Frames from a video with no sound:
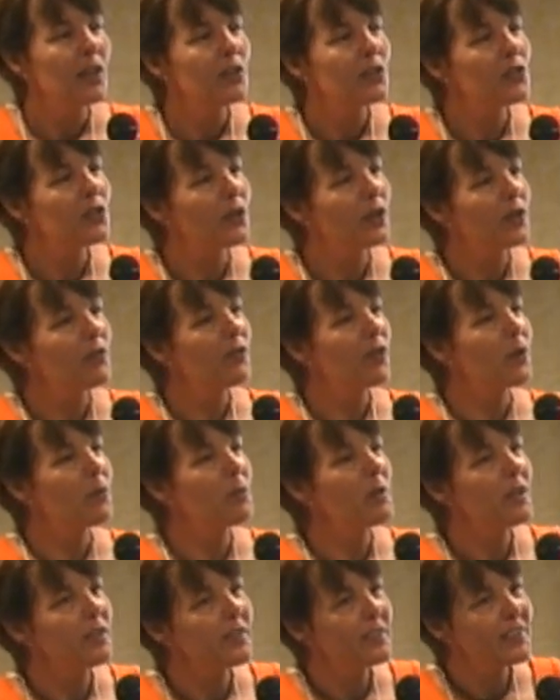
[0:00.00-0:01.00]
So if our
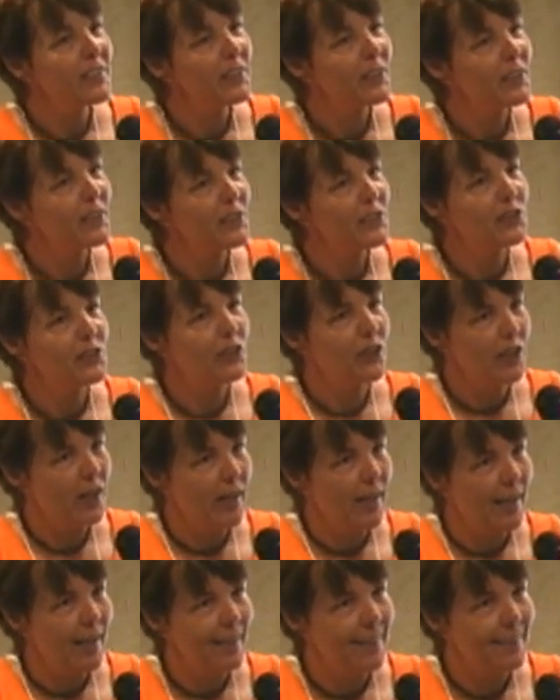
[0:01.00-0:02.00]
military is
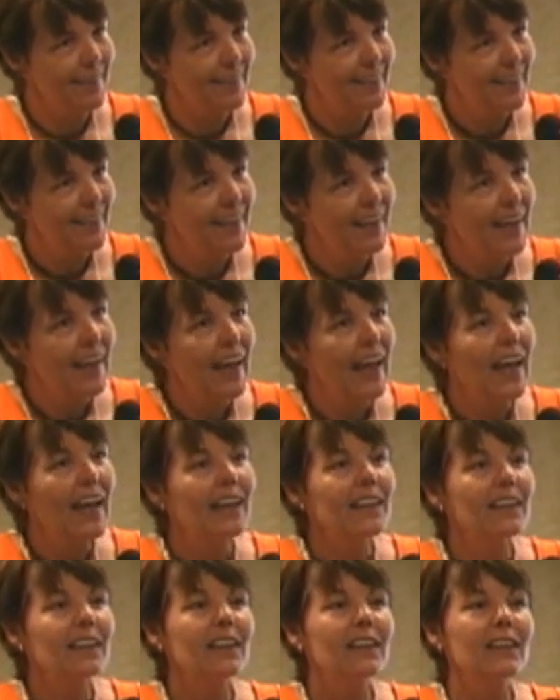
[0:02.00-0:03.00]
gone,
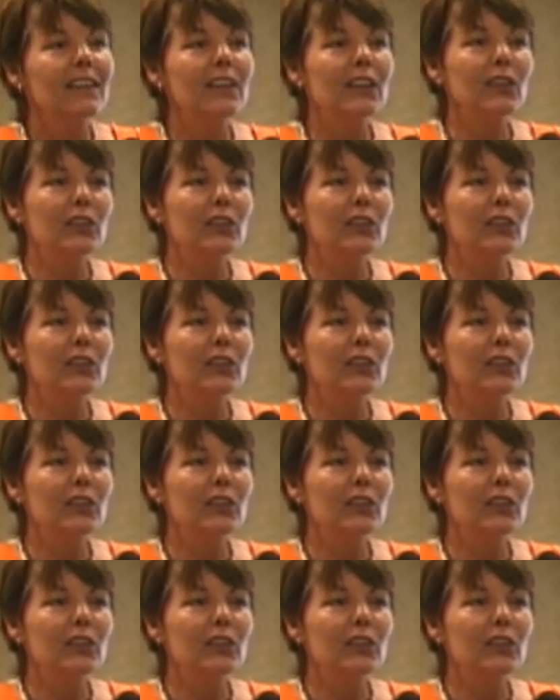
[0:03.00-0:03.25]
and the